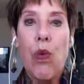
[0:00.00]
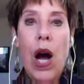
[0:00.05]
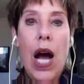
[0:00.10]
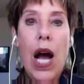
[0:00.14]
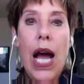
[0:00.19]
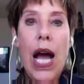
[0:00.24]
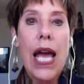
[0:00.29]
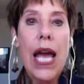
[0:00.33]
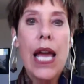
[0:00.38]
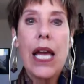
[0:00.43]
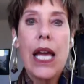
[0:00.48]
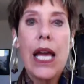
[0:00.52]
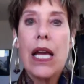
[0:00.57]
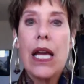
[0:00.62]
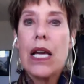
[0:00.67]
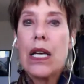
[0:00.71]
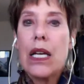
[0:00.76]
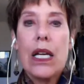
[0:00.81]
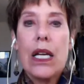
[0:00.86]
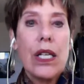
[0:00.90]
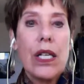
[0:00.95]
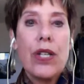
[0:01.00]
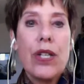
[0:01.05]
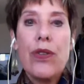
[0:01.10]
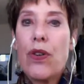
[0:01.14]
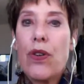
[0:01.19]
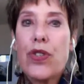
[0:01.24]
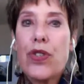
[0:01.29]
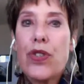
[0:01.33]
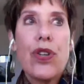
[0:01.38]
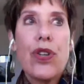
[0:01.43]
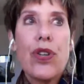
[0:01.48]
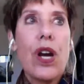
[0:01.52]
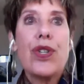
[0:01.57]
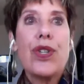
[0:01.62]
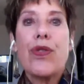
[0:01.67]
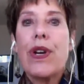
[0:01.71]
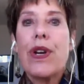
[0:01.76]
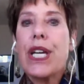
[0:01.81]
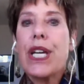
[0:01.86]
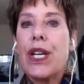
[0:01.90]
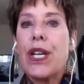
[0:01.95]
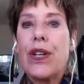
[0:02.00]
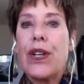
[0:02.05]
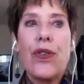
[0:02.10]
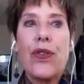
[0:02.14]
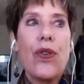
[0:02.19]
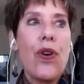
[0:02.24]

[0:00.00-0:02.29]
Why, start drinking?